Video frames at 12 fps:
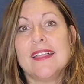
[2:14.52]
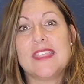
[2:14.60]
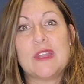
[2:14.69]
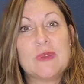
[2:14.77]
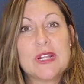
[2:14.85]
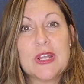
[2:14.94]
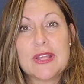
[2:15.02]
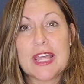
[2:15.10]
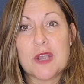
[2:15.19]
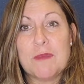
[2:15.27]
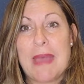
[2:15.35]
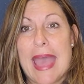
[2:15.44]
Then we'd go to
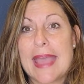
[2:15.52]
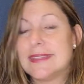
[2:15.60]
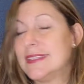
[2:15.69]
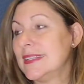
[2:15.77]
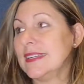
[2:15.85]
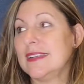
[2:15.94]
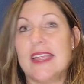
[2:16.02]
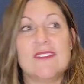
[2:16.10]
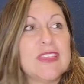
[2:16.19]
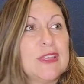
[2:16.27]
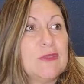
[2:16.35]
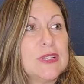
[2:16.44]
get her bags, and
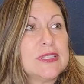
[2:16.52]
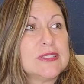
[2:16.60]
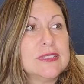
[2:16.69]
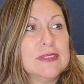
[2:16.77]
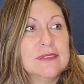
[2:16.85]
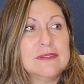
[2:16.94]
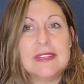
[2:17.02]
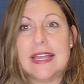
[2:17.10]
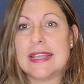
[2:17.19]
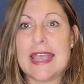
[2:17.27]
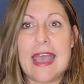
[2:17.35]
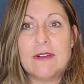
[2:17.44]
everything was
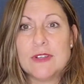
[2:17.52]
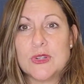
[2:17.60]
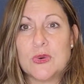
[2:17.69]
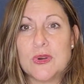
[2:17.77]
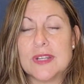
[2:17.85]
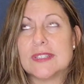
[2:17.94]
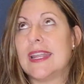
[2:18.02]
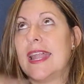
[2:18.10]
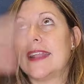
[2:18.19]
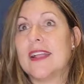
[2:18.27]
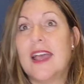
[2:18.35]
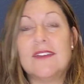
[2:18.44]
like outdoors. It
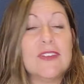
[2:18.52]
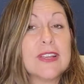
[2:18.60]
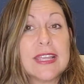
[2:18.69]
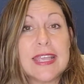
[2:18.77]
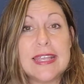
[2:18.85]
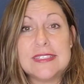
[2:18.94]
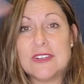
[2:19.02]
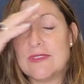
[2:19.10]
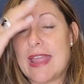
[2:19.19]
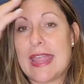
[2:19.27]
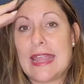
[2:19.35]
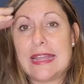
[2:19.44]
had a covering in case it
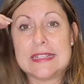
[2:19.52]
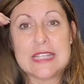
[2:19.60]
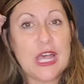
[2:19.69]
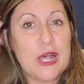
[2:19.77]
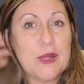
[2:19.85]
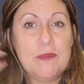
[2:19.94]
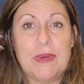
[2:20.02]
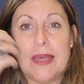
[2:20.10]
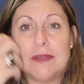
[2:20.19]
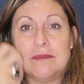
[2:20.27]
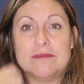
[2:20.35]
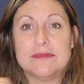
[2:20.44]
rained,
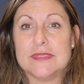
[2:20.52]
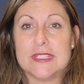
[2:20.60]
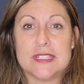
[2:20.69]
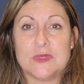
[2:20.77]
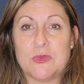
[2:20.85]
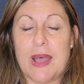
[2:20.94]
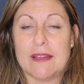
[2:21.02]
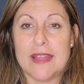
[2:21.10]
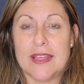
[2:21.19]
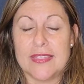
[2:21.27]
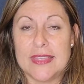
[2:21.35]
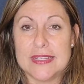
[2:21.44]
but it's wild
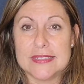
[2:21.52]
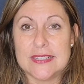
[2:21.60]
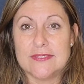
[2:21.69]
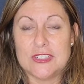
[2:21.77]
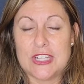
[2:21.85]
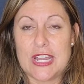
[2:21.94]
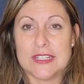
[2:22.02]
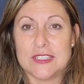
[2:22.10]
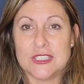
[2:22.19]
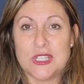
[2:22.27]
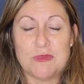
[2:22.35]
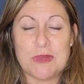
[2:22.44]
how things have
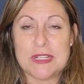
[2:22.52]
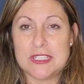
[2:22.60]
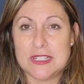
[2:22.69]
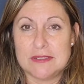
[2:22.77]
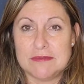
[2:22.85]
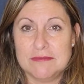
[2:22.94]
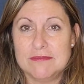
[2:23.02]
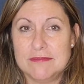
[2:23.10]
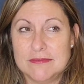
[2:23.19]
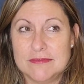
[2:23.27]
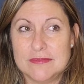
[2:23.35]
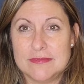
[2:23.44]
changed so much in
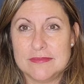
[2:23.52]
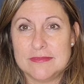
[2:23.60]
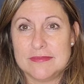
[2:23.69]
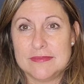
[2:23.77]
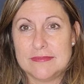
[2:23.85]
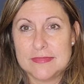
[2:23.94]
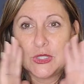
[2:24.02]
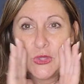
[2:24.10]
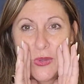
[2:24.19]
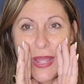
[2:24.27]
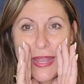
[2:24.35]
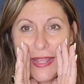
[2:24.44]

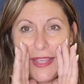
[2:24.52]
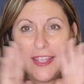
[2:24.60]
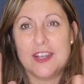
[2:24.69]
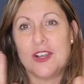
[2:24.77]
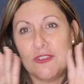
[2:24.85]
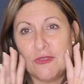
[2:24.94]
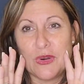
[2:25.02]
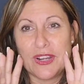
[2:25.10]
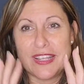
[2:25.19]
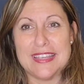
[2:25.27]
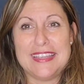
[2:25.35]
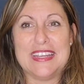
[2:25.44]
20 or
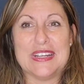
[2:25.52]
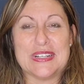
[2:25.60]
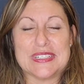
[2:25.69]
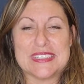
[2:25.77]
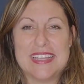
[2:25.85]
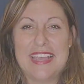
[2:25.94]
40 years.